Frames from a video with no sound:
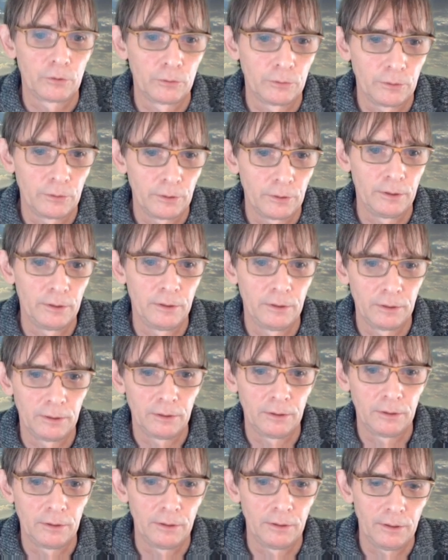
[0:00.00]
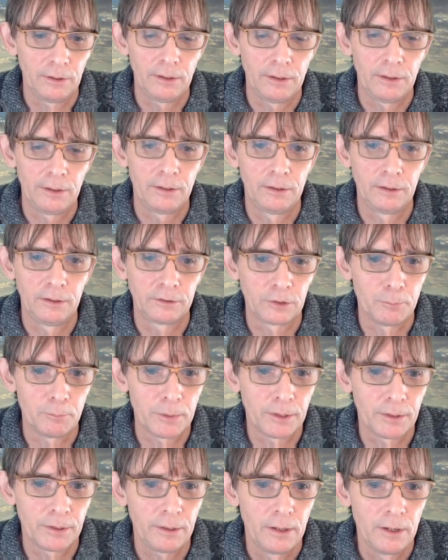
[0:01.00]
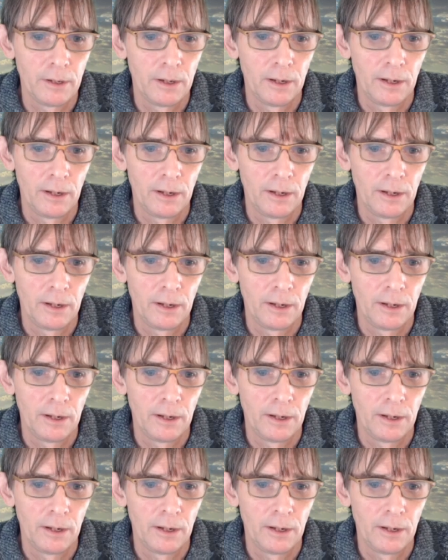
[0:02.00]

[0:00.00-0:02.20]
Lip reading: in summary,